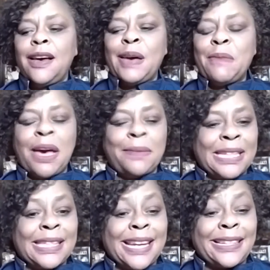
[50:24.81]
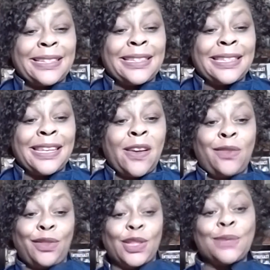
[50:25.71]
I'm excited to see
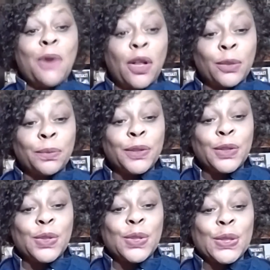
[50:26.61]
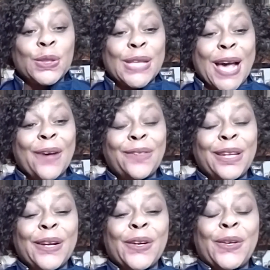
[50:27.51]
all of the smaller producers out
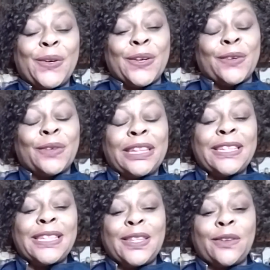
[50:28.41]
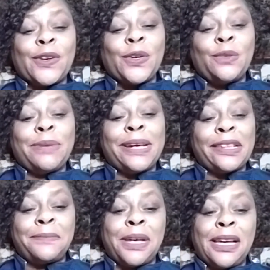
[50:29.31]
there who are releasing their own
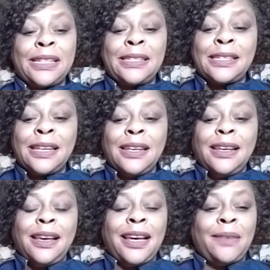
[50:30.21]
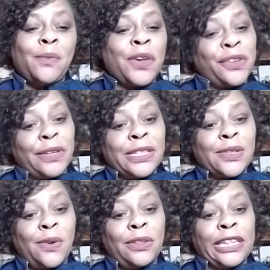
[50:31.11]
Bottled-in-Bonds, whether
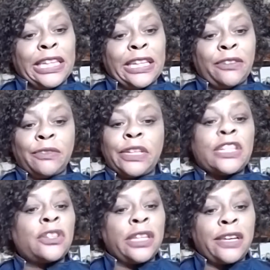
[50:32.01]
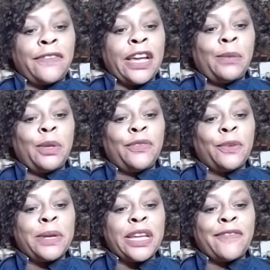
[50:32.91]
it's only regionally available
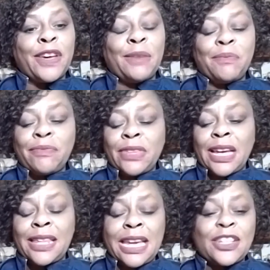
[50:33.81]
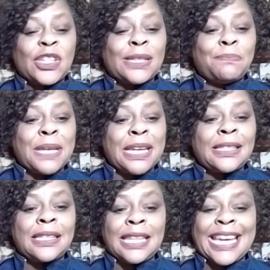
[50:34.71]
for many of them. I think it just
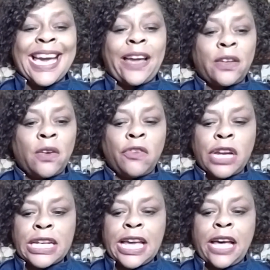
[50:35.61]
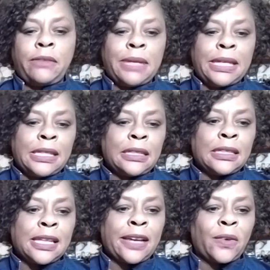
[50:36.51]
speaks to the category and how amazing
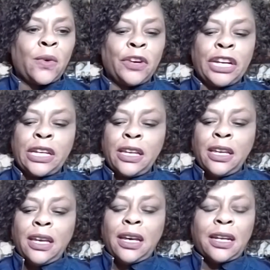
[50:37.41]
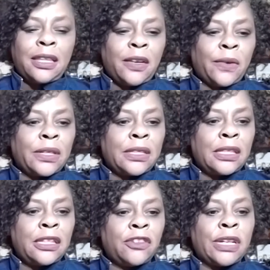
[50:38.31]
this category. And I think we're going to
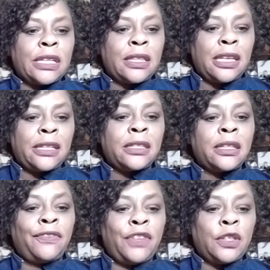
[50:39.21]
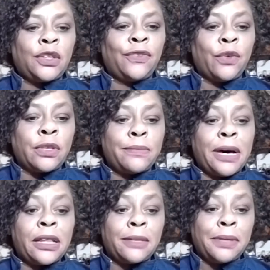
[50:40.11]
see great things in the future for the
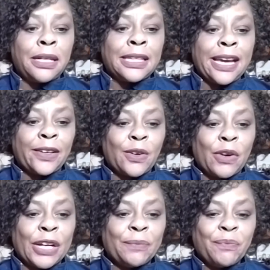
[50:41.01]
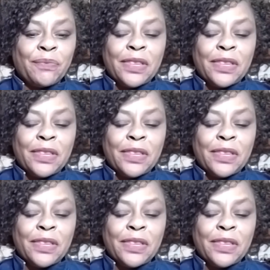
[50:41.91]
Bottled-in-Bond category.